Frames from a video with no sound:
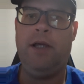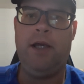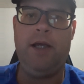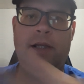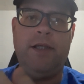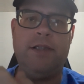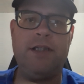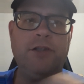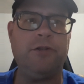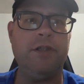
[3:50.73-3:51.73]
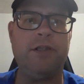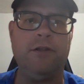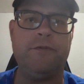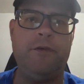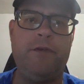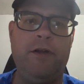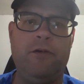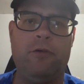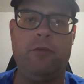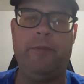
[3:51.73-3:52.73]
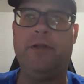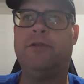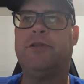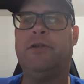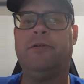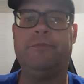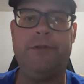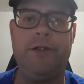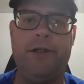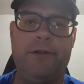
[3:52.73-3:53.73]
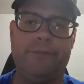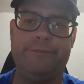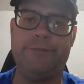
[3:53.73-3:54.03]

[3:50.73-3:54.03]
And he sexually assaults 15-year-old women. So, there you go.